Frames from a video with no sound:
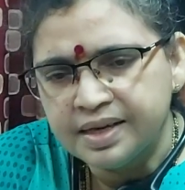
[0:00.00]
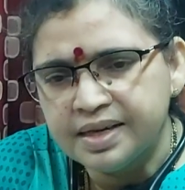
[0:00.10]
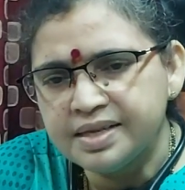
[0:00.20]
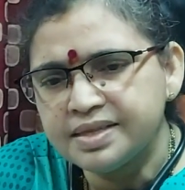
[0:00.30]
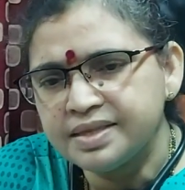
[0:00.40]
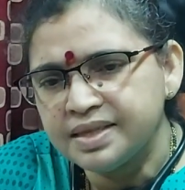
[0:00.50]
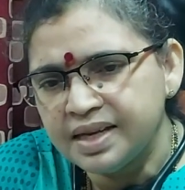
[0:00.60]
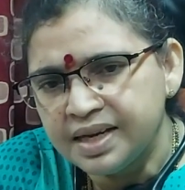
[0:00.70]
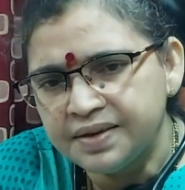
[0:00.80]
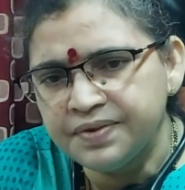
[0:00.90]
is
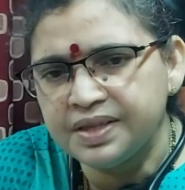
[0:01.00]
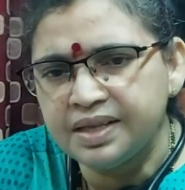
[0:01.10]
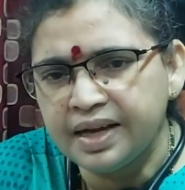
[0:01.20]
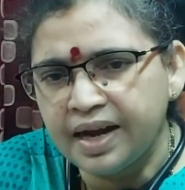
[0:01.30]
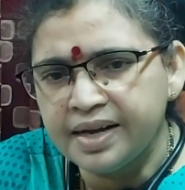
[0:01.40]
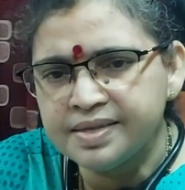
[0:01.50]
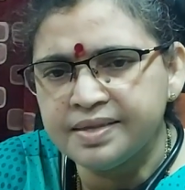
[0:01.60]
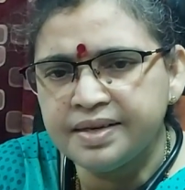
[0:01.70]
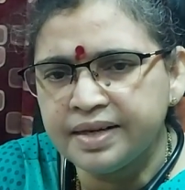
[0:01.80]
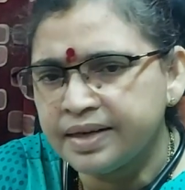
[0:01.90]
seen with the
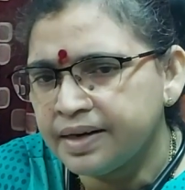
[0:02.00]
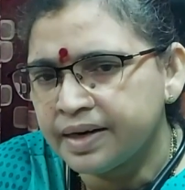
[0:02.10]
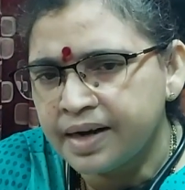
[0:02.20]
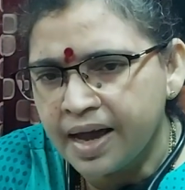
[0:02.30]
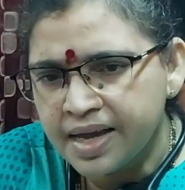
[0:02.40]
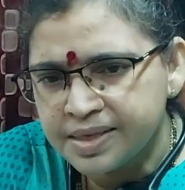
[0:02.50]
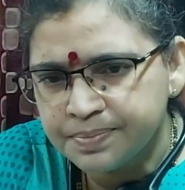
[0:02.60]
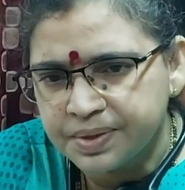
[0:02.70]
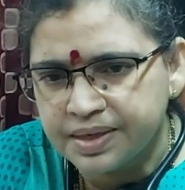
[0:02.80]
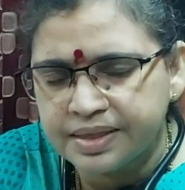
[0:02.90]
insulin regulated
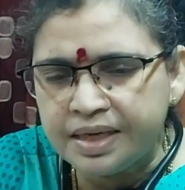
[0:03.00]
aspart